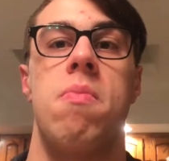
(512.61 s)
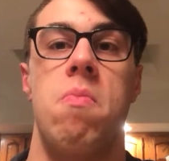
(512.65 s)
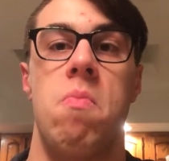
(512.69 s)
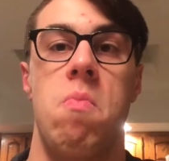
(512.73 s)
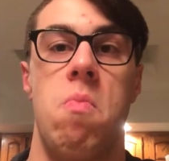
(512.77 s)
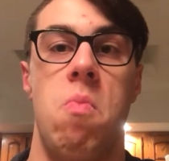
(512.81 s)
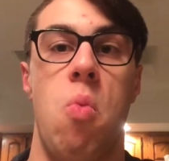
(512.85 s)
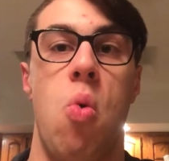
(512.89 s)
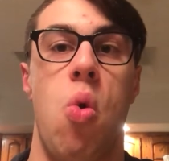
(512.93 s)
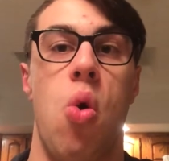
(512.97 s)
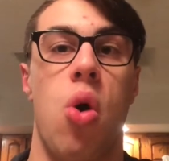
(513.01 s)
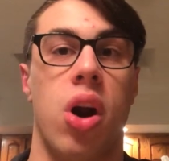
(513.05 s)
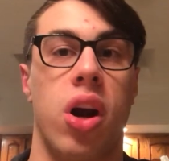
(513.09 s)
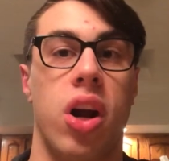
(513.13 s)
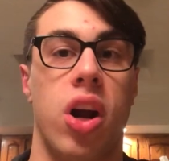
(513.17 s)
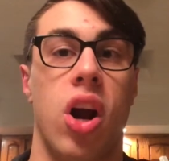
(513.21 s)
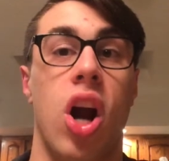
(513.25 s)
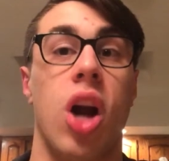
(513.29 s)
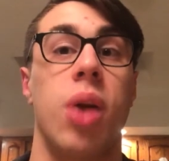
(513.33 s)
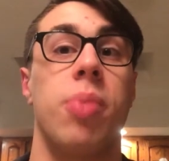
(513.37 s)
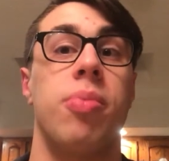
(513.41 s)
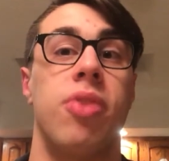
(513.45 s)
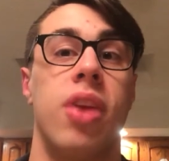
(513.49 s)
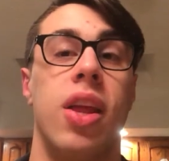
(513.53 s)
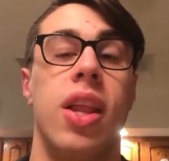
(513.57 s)
more
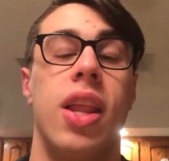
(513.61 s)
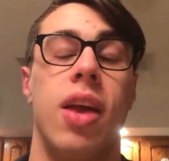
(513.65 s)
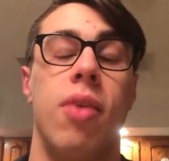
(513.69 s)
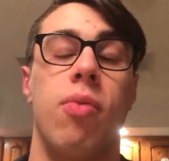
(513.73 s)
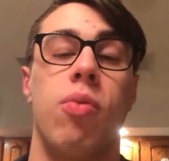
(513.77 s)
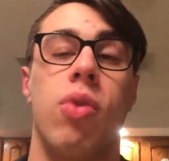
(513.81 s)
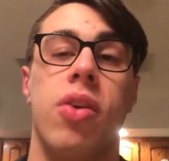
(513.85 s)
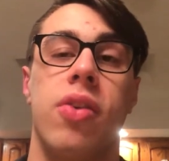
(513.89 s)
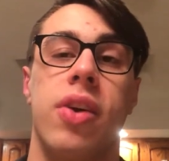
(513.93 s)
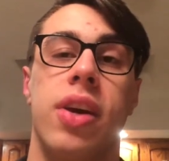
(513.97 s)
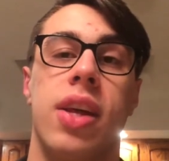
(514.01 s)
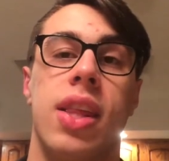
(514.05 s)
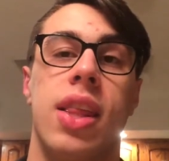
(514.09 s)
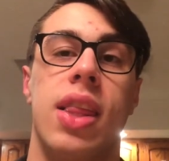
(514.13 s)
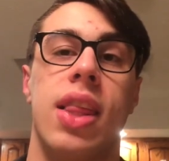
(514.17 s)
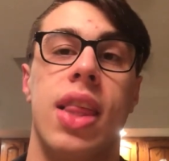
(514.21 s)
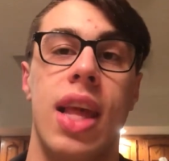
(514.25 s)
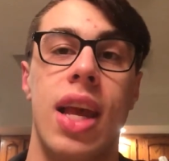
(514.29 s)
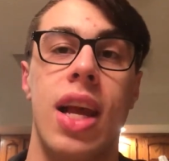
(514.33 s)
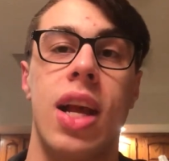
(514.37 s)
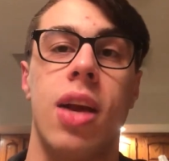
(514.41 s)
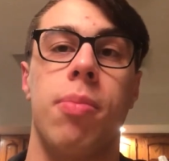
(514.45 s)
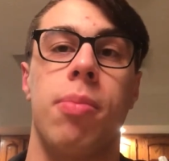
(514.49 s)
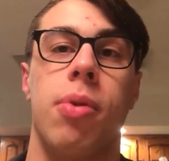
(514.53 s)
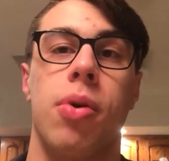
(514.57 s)
carbs than they really
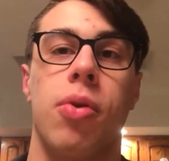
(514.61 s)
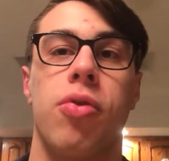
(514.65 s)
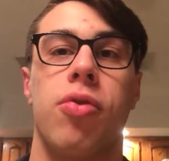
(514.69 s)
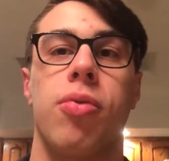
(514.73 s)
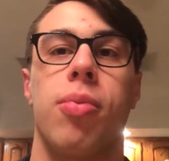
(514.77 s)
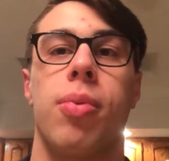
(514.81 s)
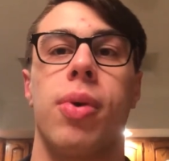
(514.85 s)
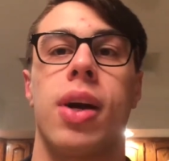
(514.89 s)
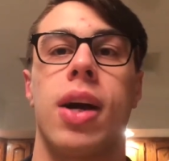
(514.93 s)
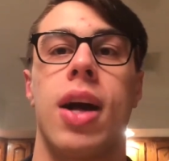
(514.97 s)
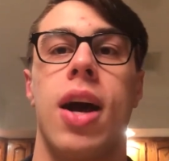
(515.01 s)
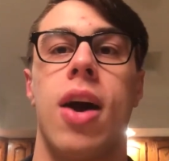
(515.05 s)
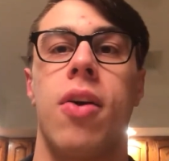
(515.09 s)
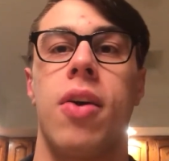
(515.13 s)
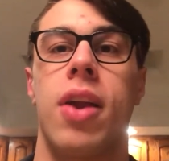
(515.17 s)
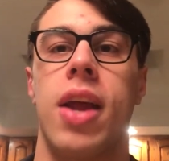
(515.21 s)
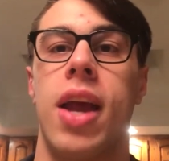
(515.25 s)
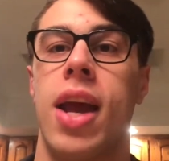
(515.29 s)
think post-workout.